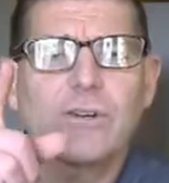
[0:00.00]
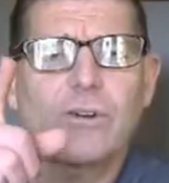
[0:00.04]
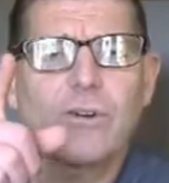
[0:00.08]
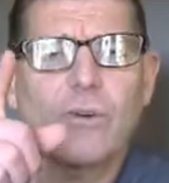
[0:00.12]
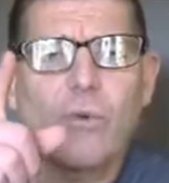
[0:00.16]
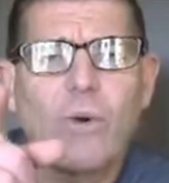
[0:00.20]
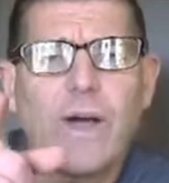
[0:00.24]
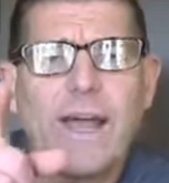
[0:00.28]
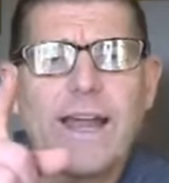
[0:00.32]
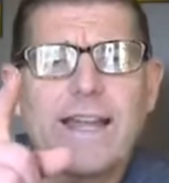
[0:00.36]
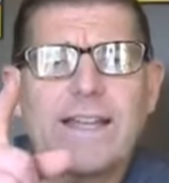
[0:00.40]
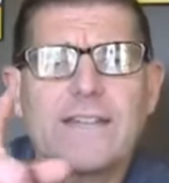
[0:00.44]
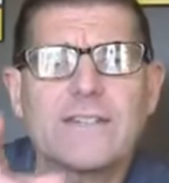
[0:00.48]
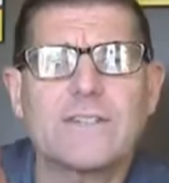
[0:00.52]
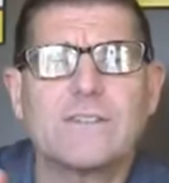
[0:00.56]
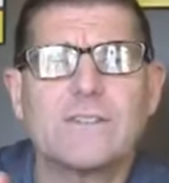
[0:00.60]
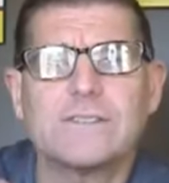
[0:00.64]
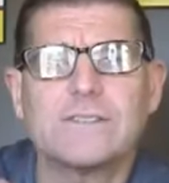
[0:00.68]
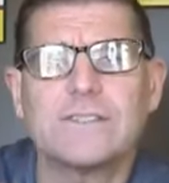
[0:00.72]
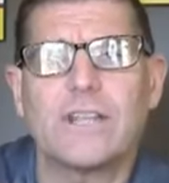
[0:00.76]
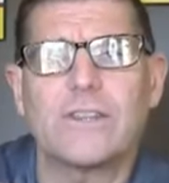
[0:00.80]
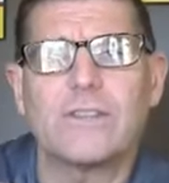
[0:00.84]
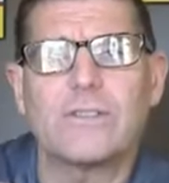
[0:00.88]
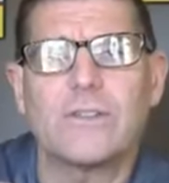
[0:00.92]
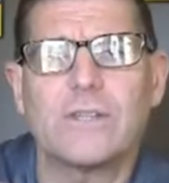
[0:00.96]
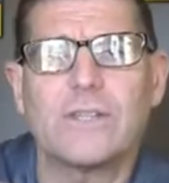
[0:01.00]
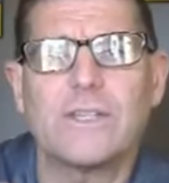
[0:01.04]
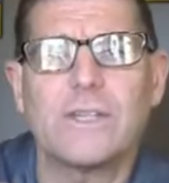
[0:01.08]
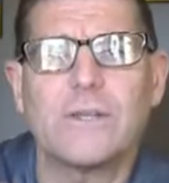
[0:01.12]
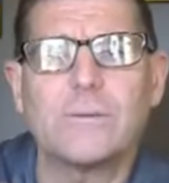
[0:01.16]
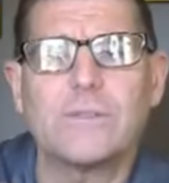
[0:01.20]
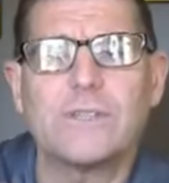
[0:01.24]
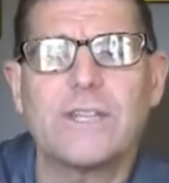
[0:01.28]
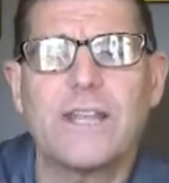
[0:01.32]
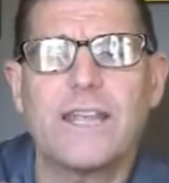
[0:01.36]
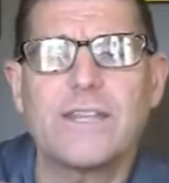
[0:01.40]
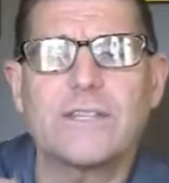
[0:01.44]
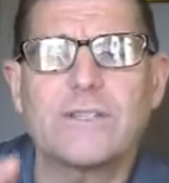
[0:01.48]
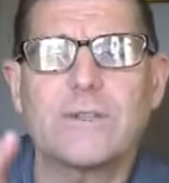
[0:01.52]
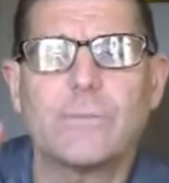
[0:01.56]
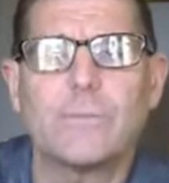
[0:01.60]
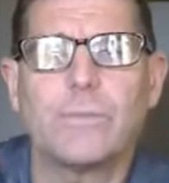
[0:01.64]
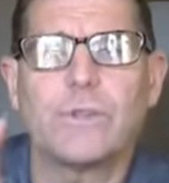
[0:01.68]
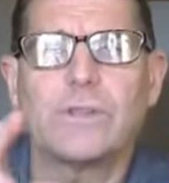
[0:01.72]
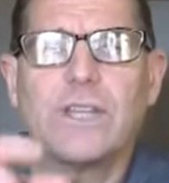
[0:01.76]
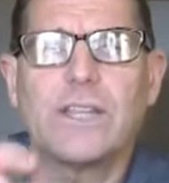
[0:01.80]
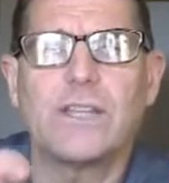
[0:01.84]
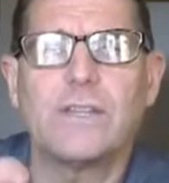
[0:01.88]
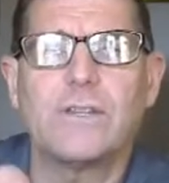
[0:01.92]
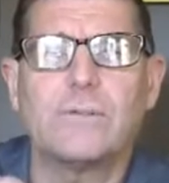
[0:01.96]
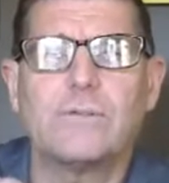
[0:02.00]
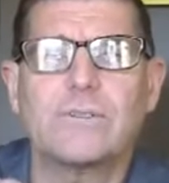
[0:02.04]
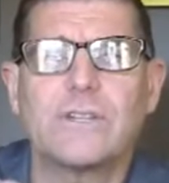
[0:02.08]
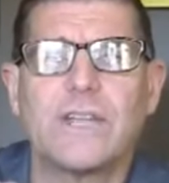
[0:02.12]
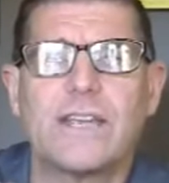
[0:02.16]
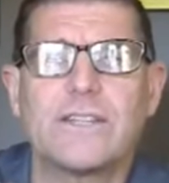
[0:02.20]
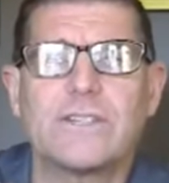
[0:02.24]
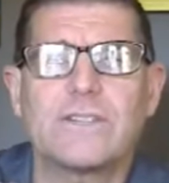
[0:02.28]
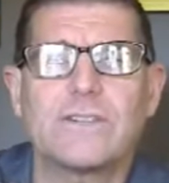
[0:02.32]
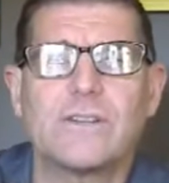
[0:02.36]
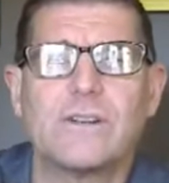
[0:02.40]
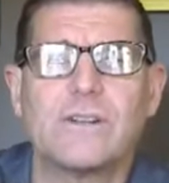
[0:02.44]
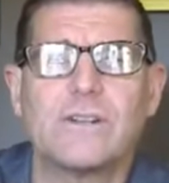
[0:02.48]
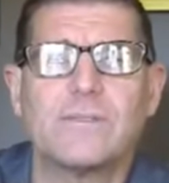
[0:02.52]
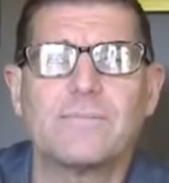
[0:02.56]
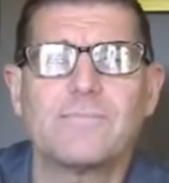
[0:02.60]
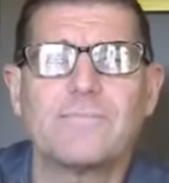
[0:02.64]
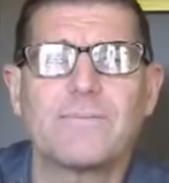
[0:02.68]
quite as good as I thought they would taste, but they do taste good.